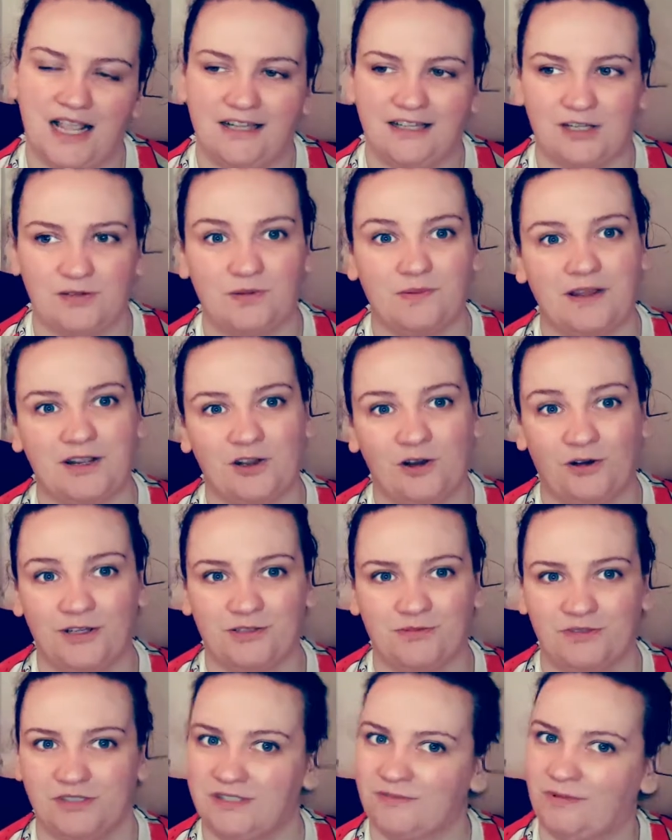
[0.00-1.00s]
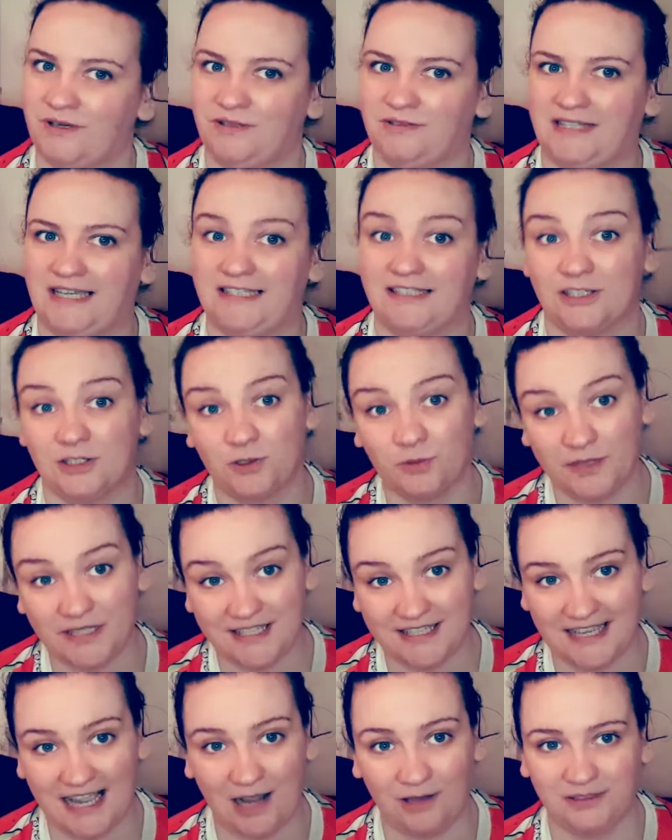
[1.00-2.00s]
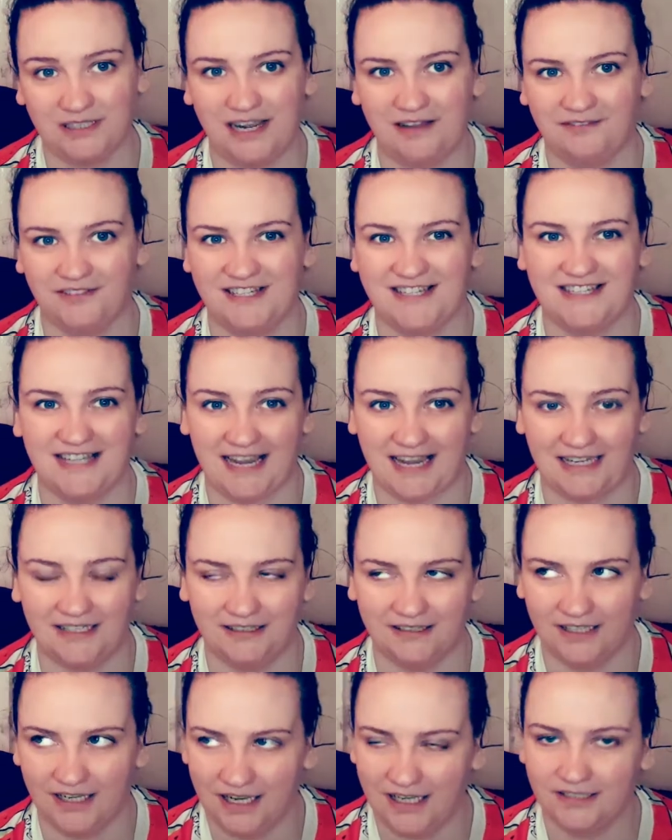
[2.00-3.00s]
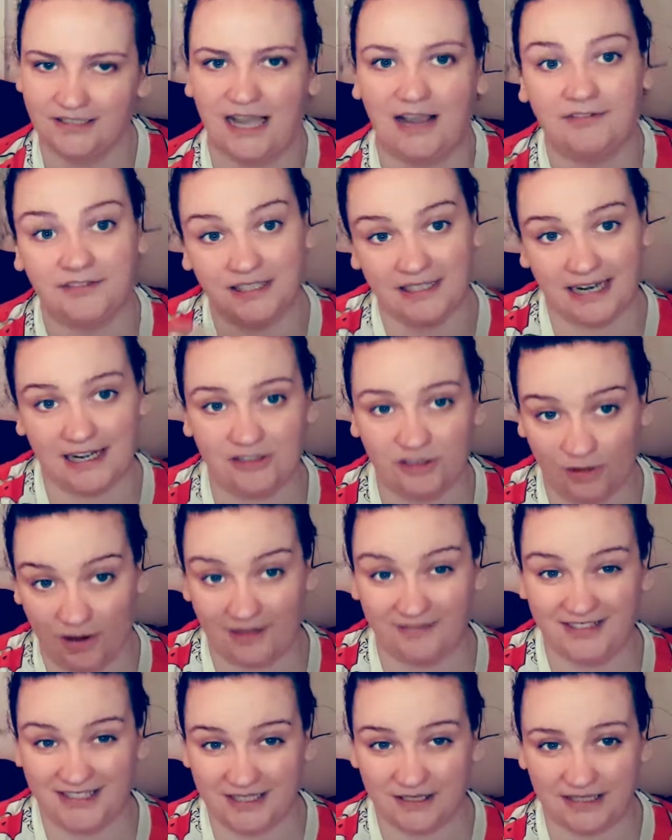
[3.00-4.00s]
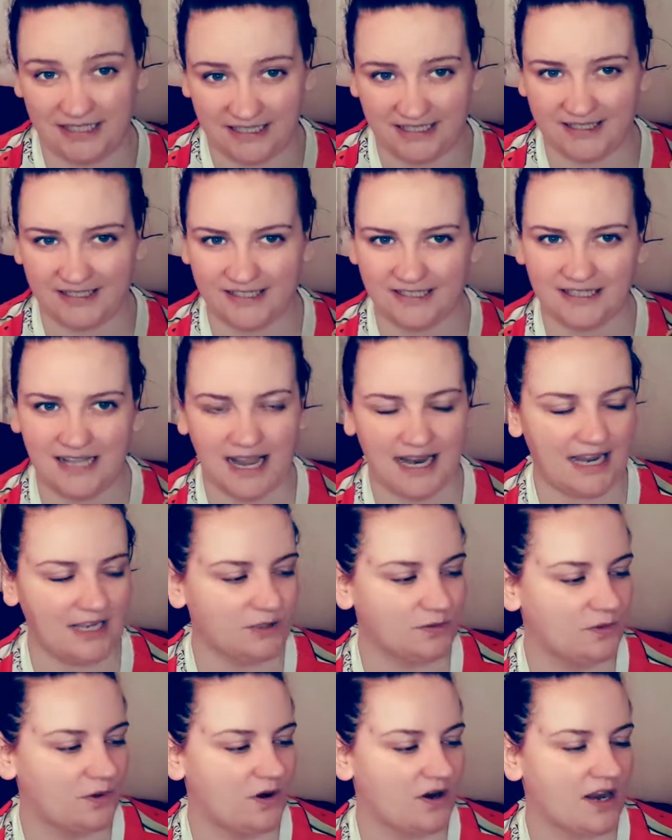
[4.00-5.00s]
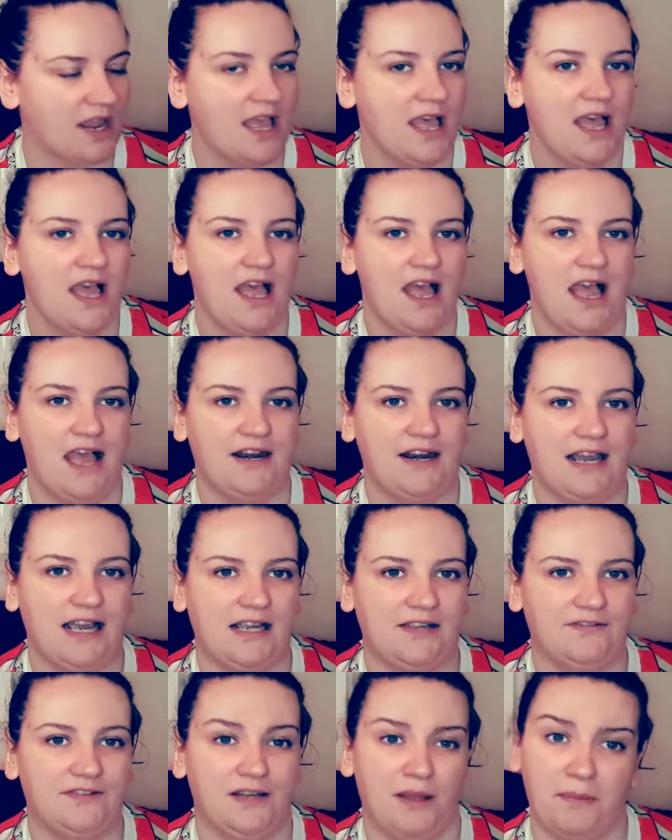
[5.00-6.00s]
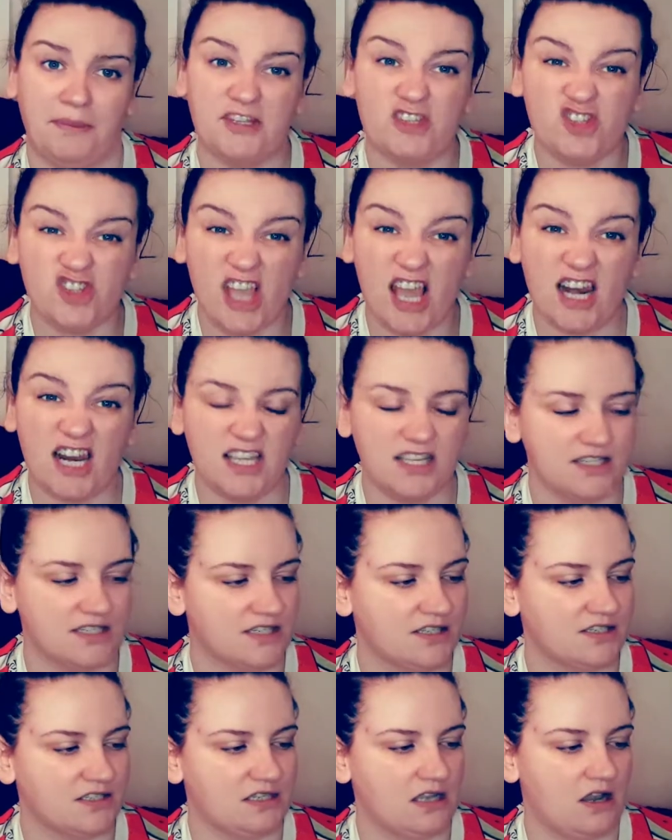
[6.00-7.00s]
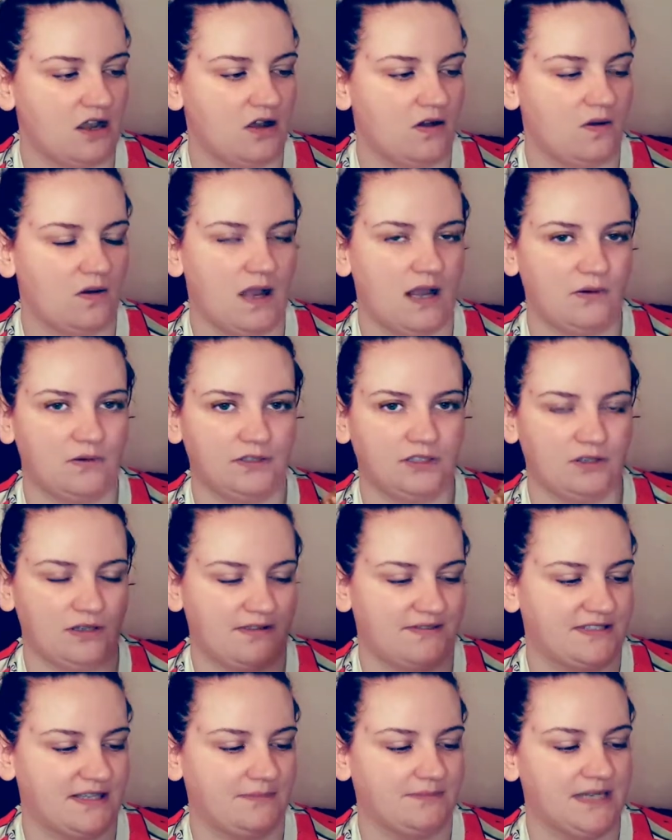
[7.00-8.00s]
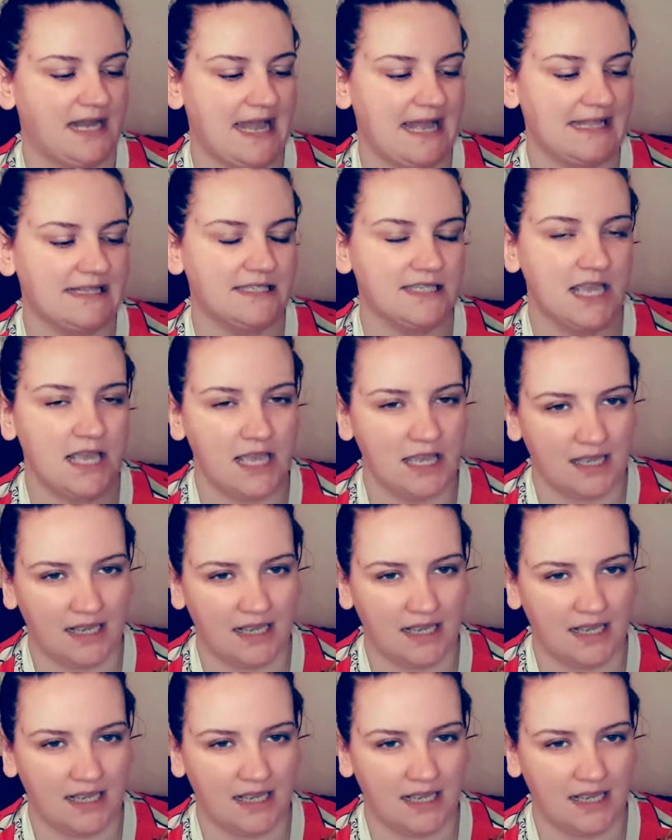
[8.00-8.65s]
that's when my colleagues will take the sweets out, have the second after lunch, they'll have this snack at work, and I feel a bit jealous, so I wanted to have some nuts.